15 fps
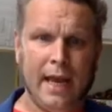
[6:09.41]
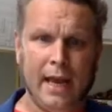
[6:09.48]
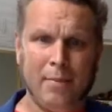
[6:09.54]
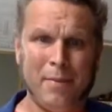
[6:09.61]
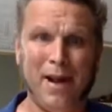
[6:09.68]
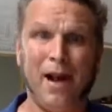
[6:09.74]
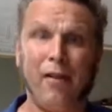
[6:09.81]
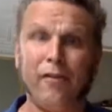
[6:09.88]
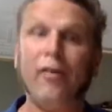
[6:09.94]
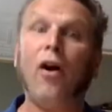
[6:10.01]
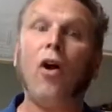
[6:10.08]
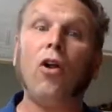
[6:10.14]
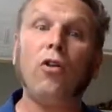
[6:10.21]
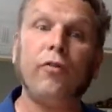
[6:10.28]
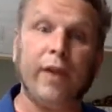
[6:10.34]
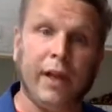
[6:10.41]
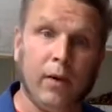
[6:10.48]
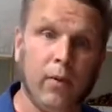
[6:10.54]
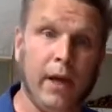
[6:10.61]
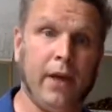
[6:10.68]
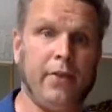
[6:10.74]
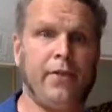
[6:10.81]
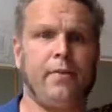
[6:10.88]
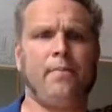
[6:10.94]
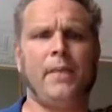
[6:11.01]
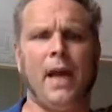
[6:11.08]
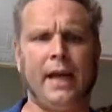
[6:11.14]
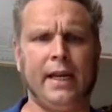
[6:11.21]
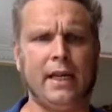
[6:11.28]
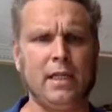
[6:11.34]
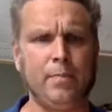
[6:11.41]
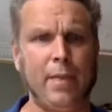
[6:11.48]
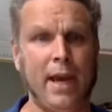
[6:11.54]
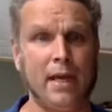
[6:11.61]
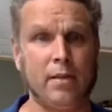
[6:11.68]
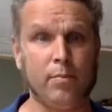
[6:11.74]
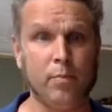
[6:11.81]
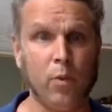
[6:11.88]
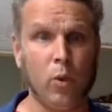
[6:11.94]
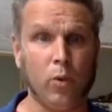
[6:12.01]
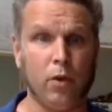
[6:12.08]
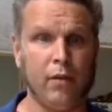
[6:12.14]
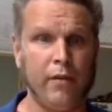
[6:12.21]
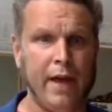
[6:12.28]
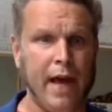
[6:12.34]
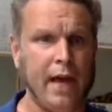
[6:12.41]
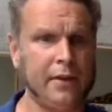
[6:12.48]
evolving with, and expect more of that